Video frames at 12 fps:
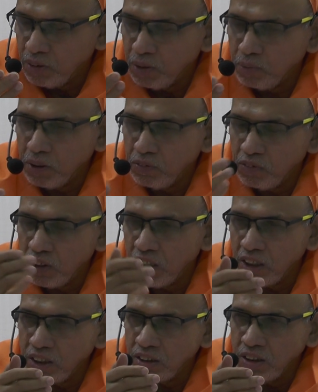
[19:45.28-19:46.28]
and my
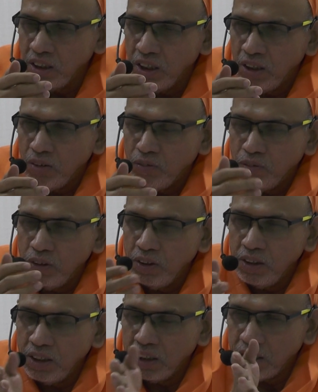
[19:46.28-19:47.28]
friend,
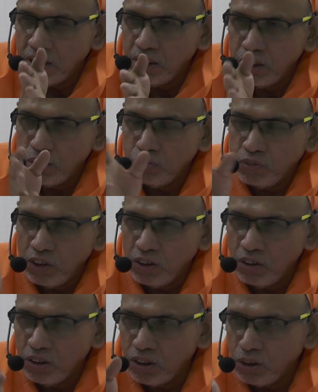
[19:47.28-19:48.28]
we entered into
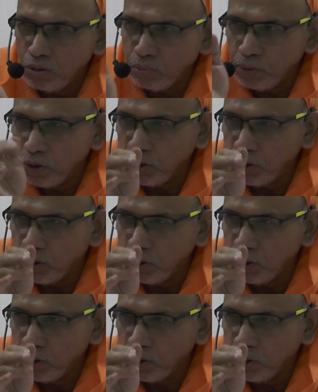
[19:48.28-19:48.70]
500 rupee